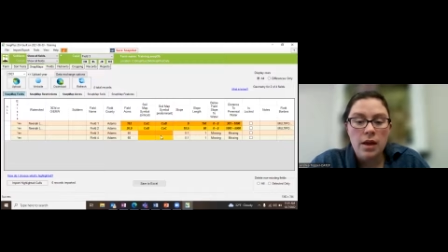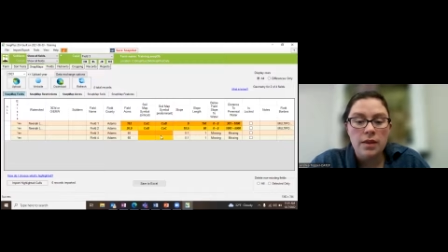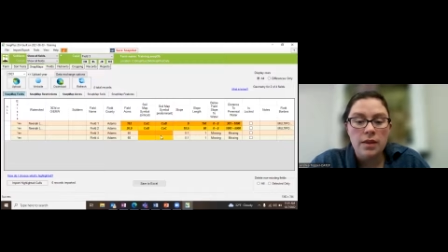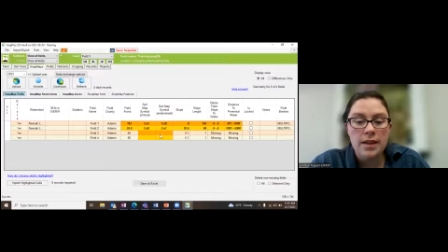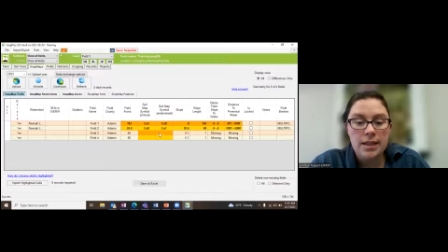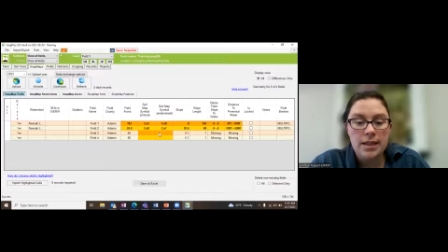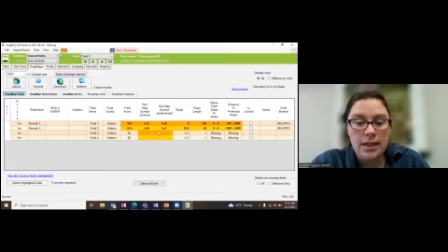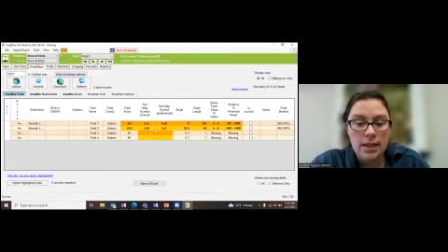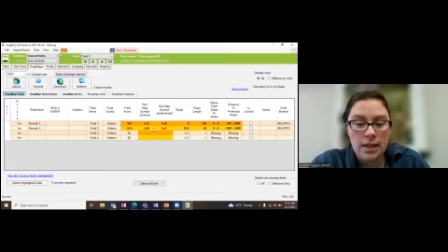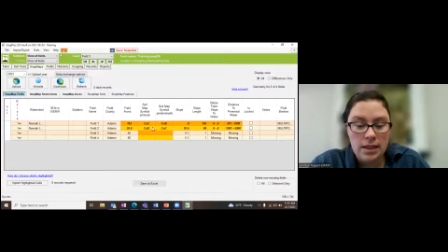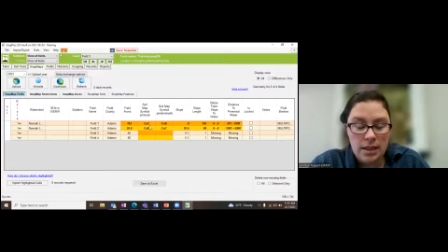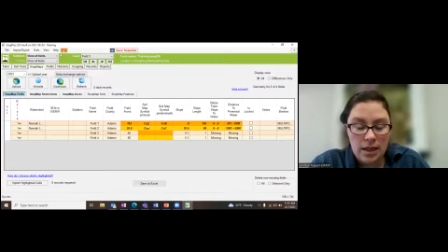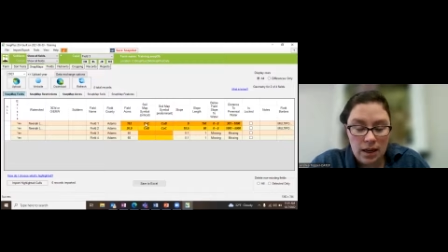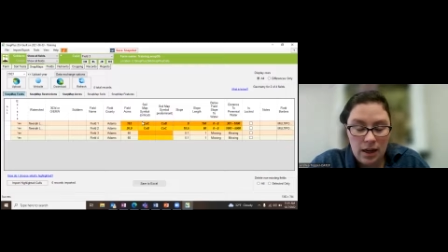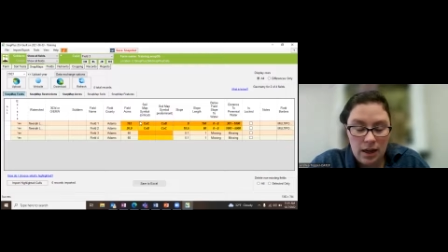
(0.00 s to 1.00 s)
This is
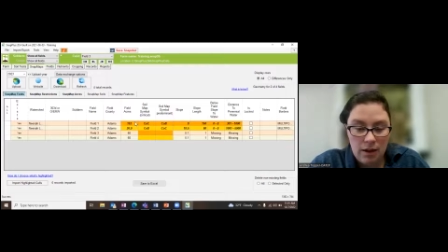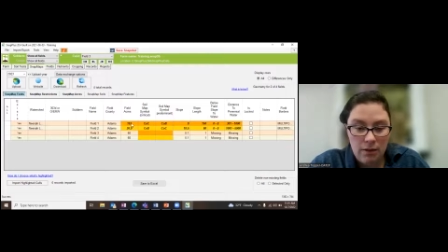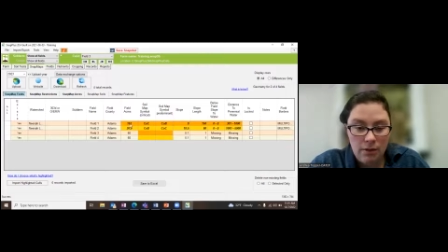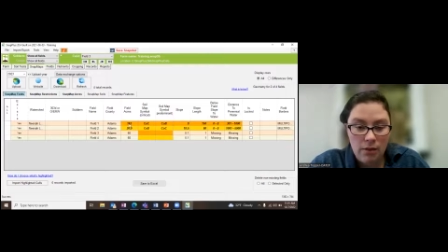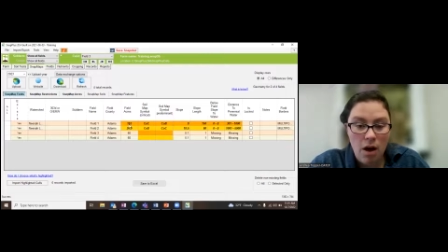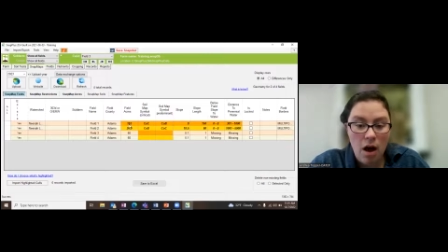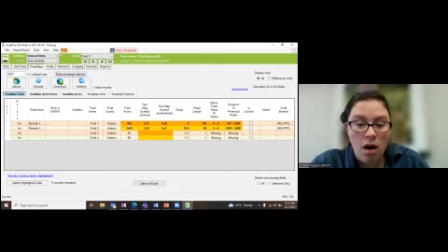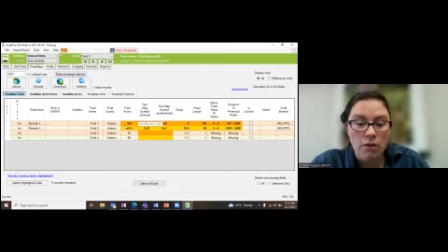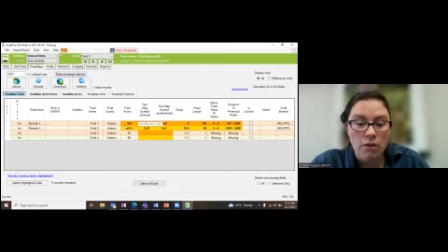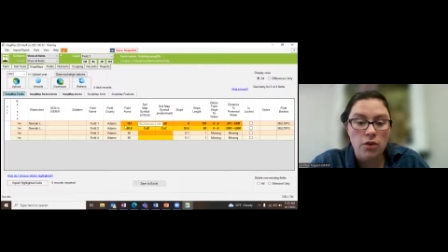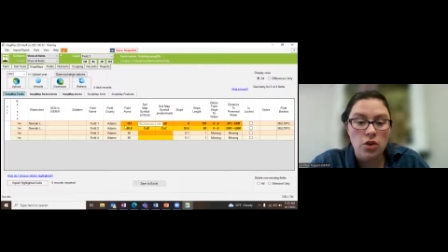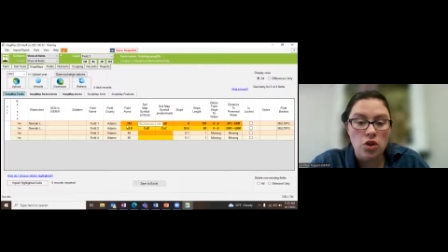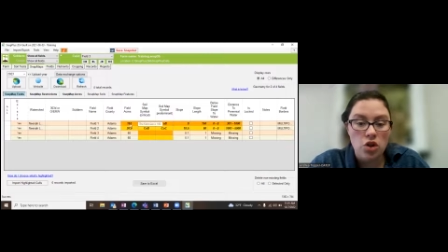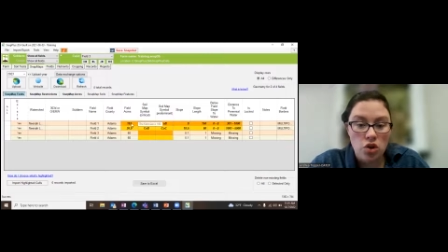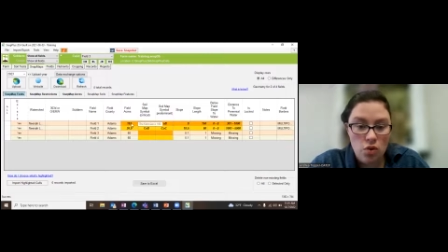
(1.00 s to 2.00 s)
indicative of
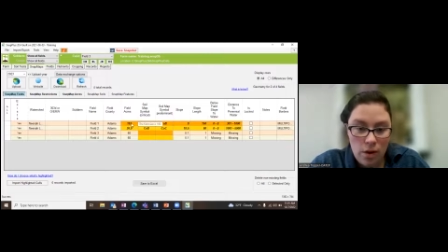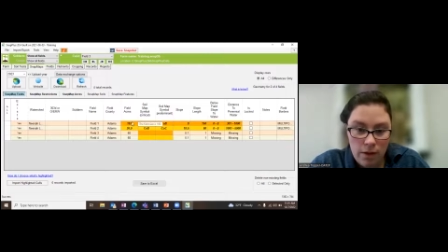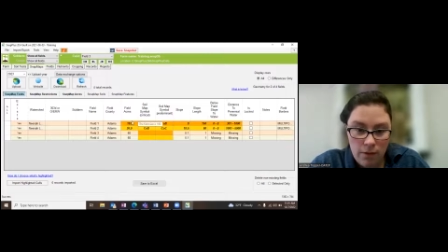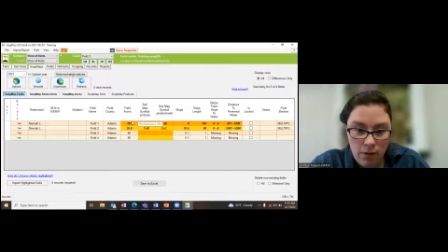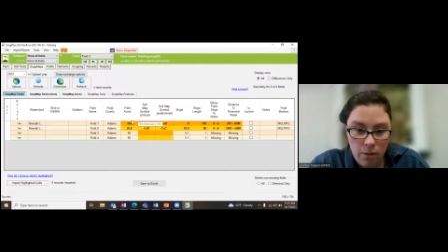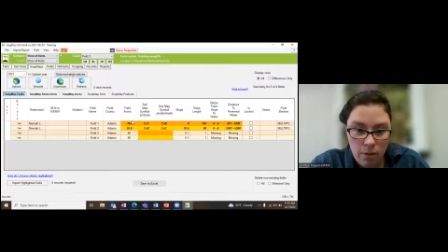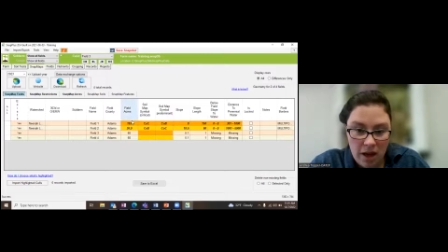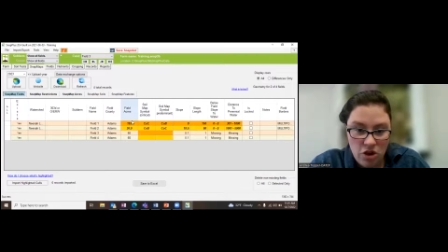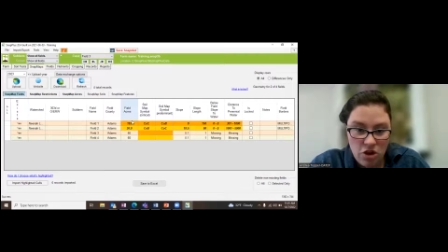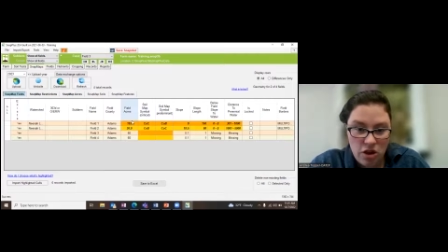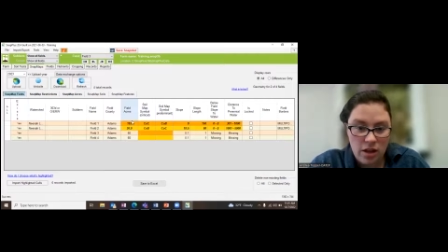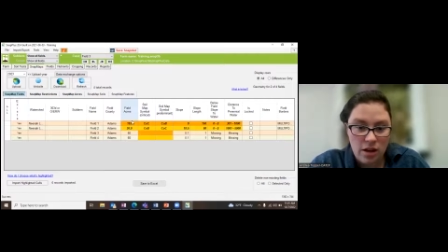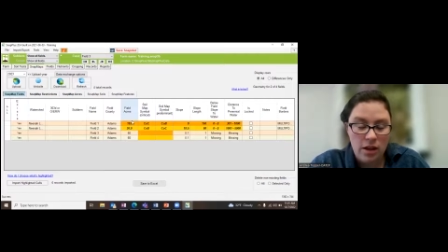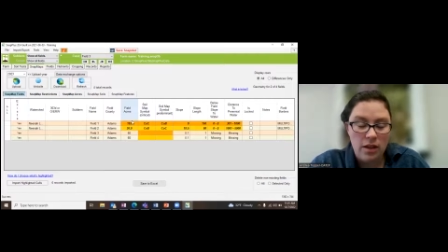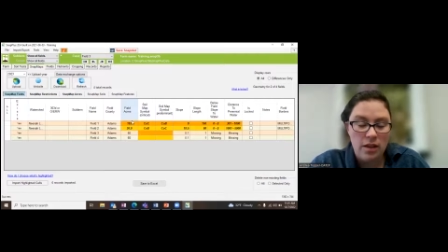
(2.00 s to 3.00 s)
new
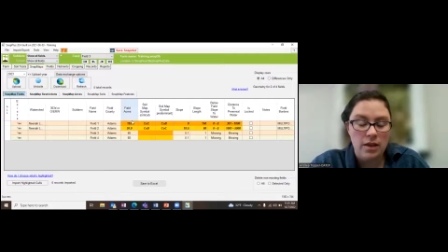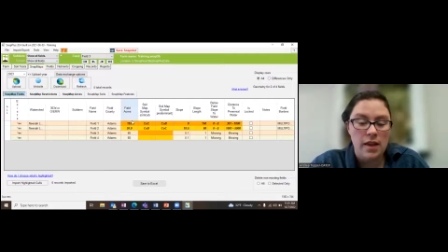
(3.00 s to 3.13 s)
information